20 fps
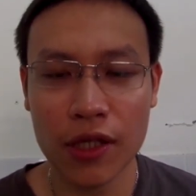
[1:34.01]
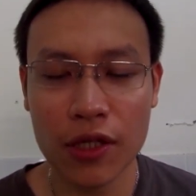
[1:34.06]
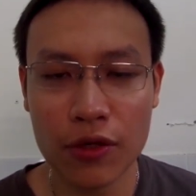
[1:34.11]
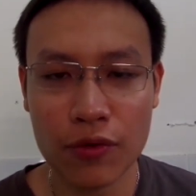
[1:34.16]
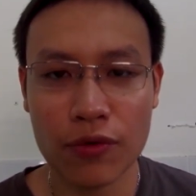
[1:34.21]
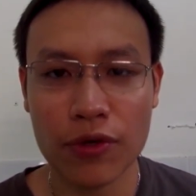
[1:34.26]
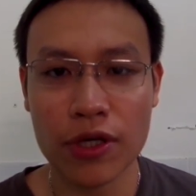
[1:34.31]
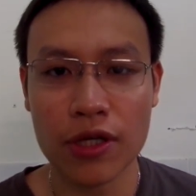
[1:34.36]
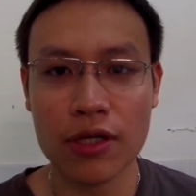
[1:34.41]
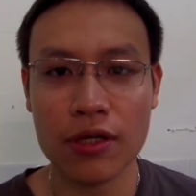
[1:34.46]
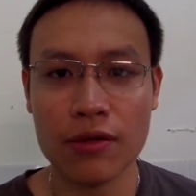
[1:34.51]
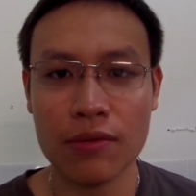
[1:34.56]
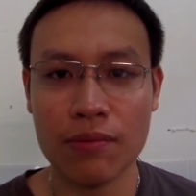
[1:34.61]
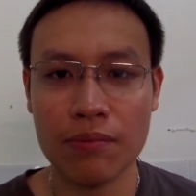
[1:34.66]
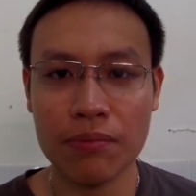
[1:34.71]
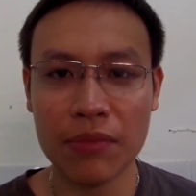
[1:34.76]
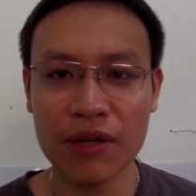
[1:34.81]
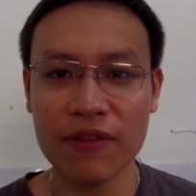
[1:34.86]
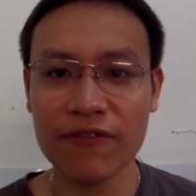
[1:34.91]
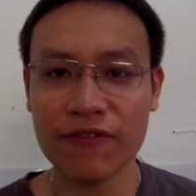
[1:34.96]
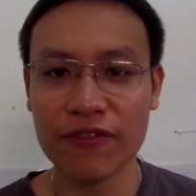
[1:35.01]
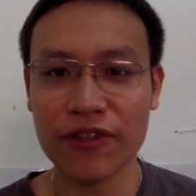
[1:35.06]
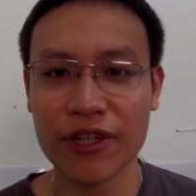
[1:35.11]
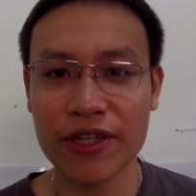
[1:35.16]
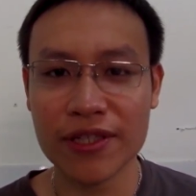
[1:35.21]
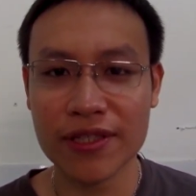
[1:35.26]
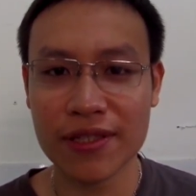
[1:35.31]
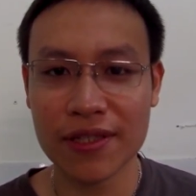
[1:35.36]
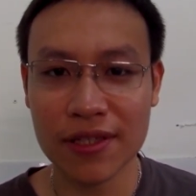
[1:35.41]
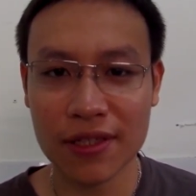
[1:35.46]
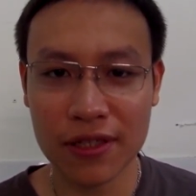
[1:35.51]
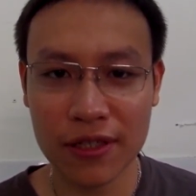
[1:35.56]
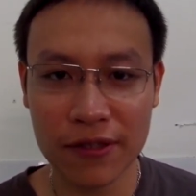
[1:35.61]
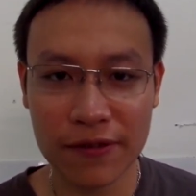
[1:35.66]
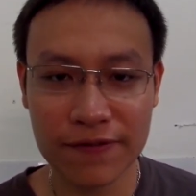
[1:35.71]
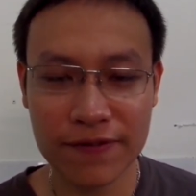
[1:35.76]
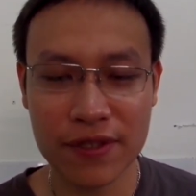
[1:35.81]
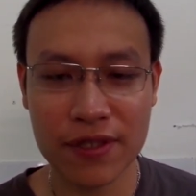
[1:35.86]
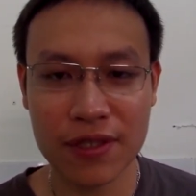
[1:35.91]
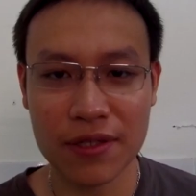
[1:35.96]
Anyway, my friend
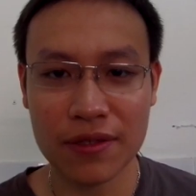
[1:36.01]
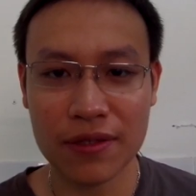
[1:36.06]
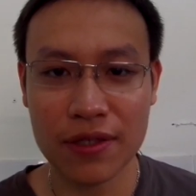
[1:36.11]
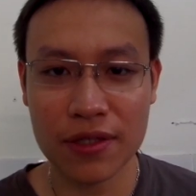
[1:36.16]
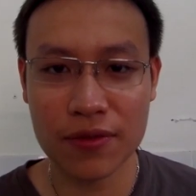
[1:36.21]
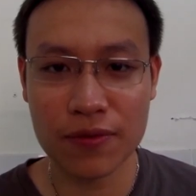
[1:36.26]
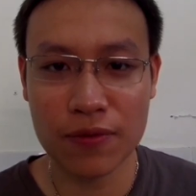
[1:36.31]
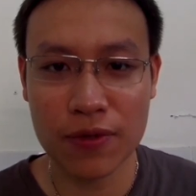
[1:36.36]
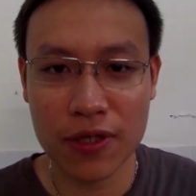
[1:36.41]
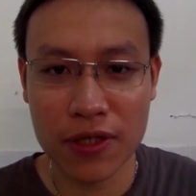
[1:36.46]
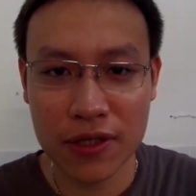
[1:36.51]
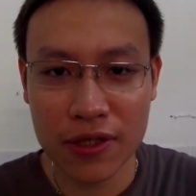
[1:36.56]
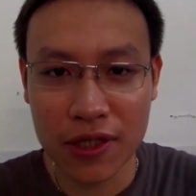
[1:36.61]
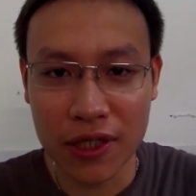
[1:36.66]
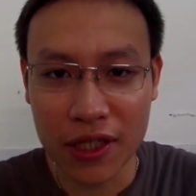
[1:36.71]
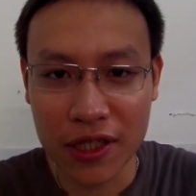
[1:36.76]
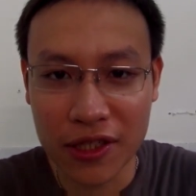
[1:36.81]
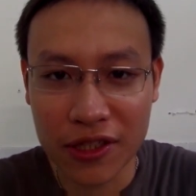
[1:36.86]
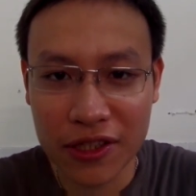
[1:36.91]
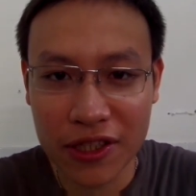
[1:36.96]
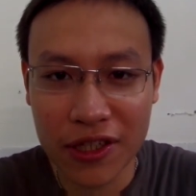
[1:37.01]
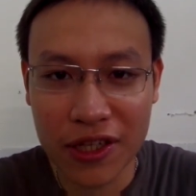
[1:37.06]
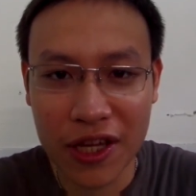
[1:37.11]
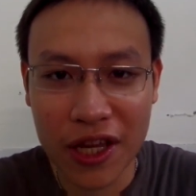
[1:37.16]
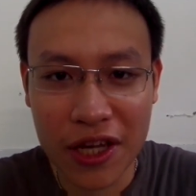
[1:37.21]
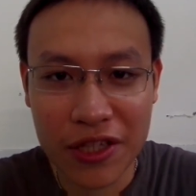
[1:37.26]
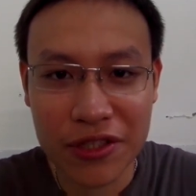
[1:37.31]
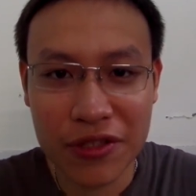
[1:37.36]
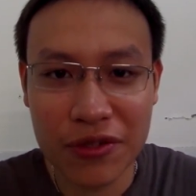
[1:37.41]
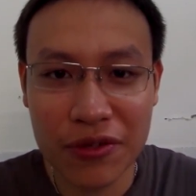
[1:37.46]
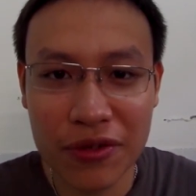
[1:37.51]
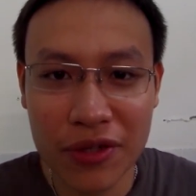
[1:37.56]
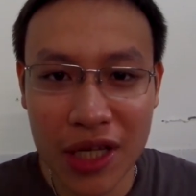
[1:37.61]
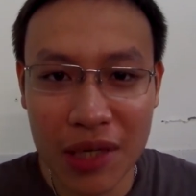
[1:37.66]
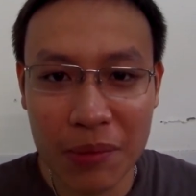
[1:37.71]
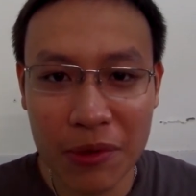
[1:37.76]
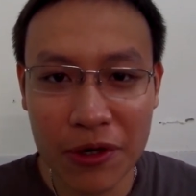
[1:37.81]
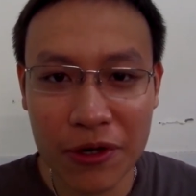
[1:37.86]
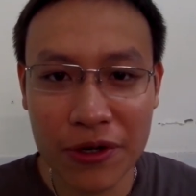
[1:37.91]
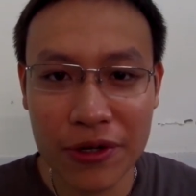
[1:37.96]
lives in this one international
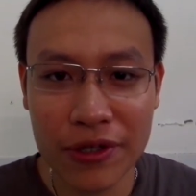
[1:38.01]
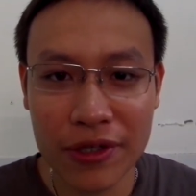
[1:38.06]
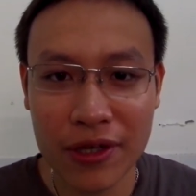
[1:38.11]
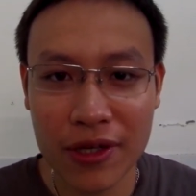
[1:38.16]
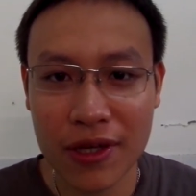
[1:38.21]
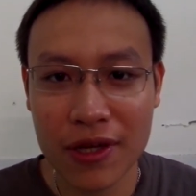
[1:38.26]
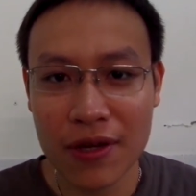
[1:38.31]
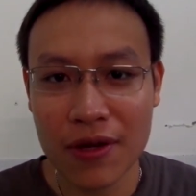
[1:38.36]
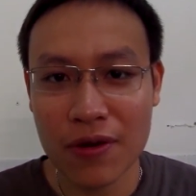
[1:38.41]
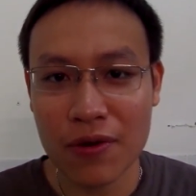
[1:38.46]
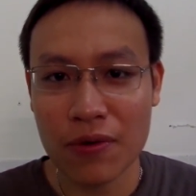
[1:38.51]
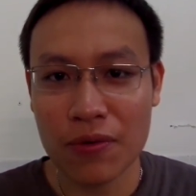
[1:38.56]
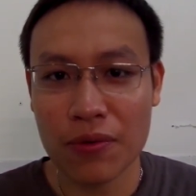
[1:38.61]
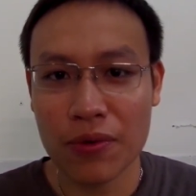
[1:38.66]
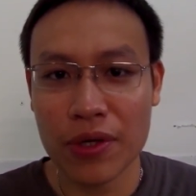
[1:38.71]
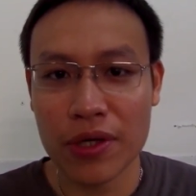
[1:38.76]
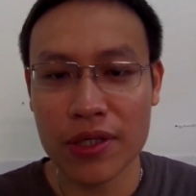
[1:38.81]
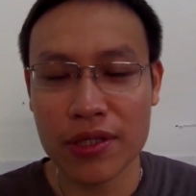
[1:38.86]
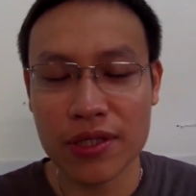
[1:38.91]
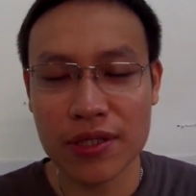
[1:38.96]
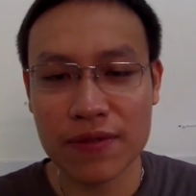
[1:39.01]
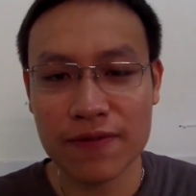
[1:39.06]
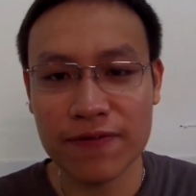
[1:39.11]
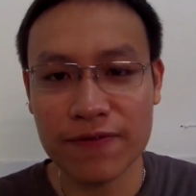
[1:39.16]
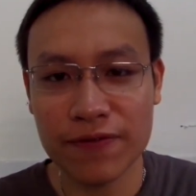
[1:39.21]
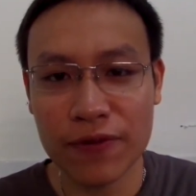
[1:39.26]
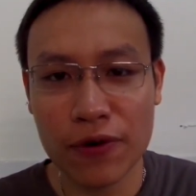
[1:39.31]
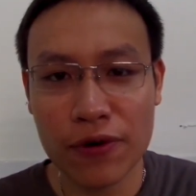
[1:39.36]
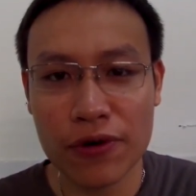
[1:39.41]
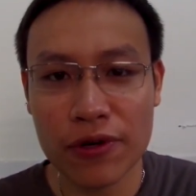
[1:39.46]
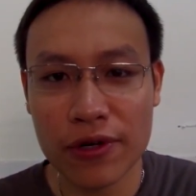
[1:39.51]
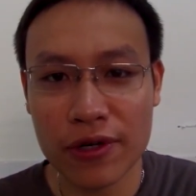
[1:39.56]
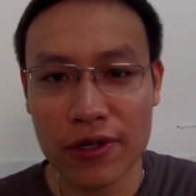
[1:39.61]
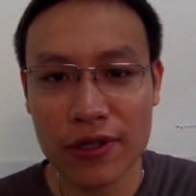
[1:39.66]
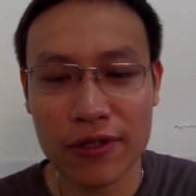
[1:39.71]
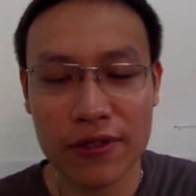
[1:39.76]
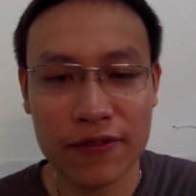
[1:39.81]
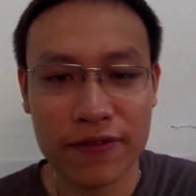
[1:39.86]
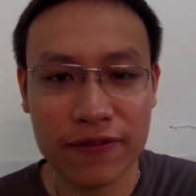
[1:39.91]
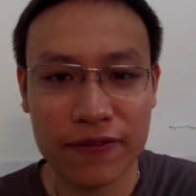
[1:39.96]
neighborhood where it's full
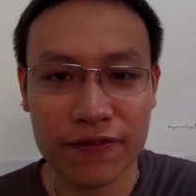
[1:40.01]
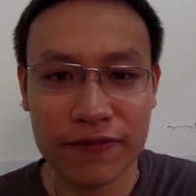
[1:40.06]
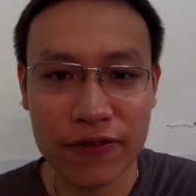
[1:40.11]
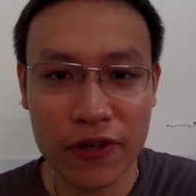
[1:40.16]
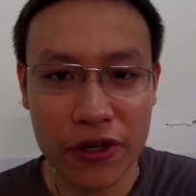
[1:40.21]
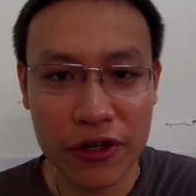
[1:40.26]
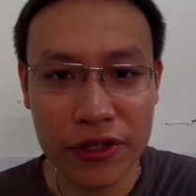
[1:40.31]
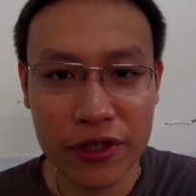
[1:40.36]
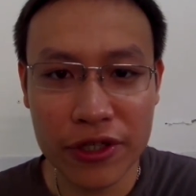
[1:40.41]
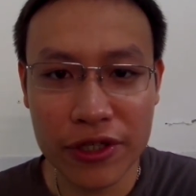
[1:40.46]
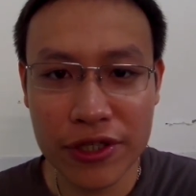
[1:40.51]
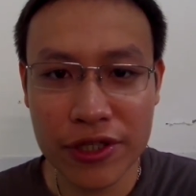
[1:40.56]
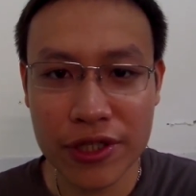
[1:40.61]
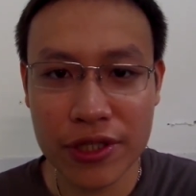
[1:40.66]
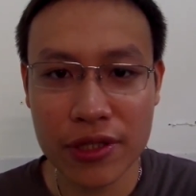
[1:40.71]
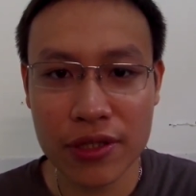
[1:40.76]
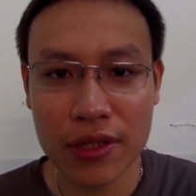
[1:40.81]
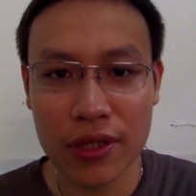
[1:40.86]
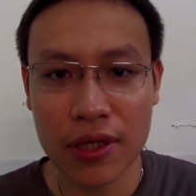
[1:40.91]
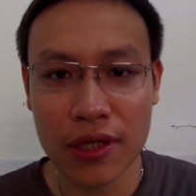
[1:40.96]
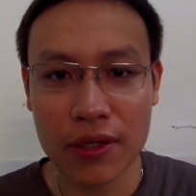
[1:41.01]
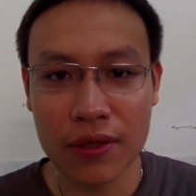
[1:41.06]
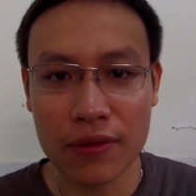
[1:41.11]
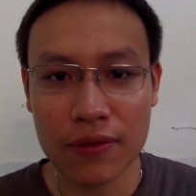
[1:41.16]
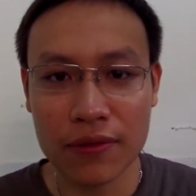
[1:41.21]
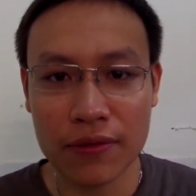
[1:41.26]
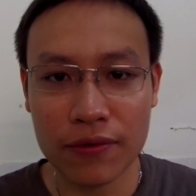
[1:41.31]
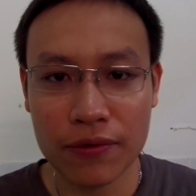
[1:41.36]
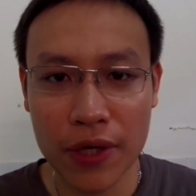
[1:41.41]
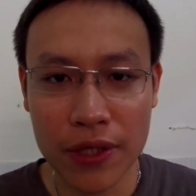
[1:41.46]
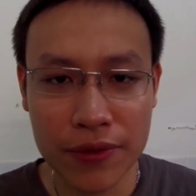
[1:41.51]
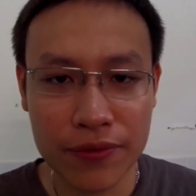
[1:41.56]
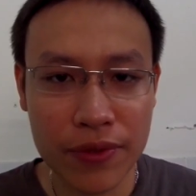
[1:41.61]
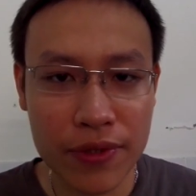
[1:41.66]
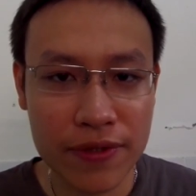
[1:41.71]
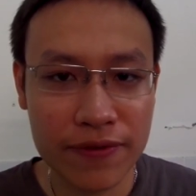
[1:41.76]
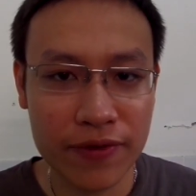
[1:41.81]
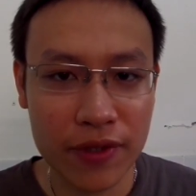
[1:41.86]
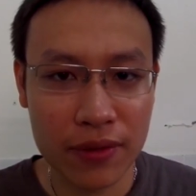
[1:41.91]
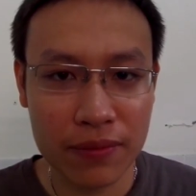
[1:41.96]
of foreigners and
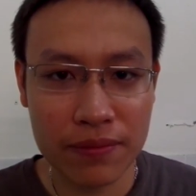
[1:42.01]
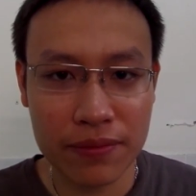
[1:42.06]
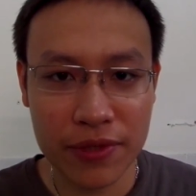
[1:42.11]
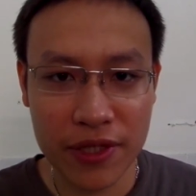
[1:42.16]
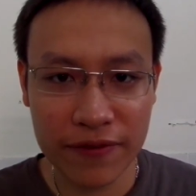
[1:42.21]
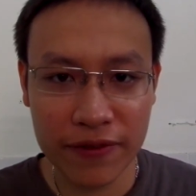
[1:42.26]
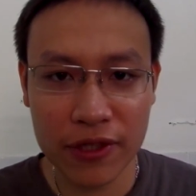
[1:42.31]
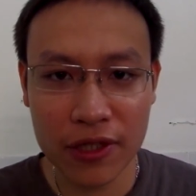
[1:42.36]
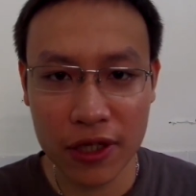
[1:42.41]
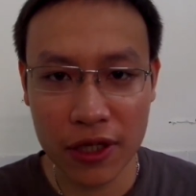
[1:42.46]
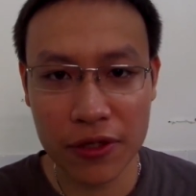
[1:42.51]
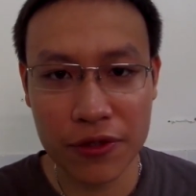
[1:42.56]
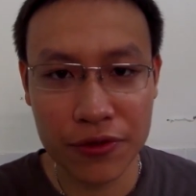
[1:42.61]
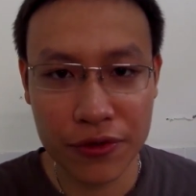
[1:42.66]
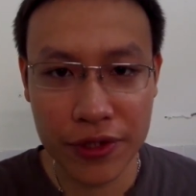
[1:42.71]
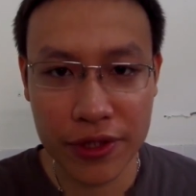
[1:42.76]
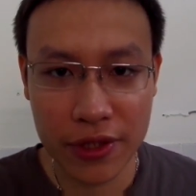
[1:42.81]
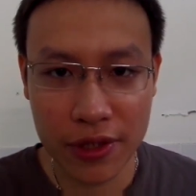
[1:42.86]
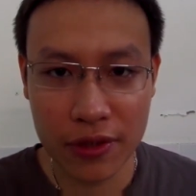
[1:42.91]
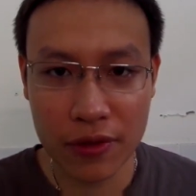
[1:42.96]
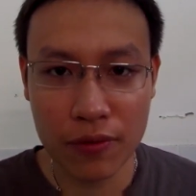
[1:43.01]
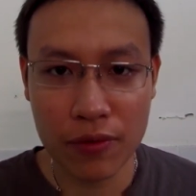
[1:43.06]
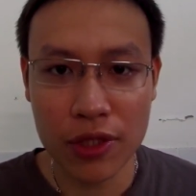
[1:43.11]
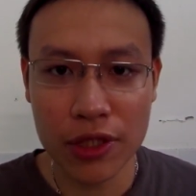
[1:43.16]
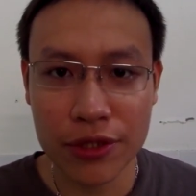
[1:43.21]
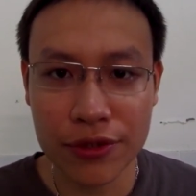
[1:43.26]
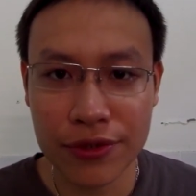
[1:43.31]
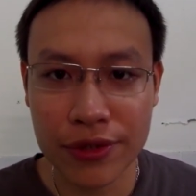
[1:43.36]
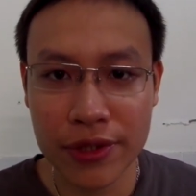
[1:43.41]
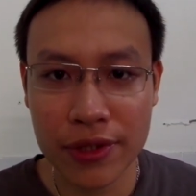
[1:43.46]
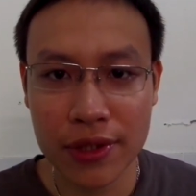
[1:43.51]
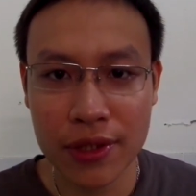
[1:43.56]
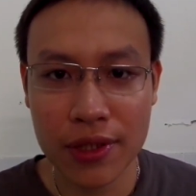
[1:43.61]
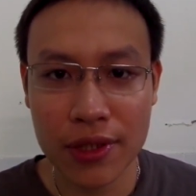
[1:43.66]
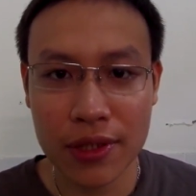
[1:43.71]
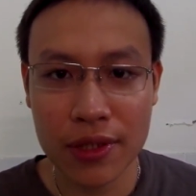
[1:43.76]
restaurants from different countries in the world.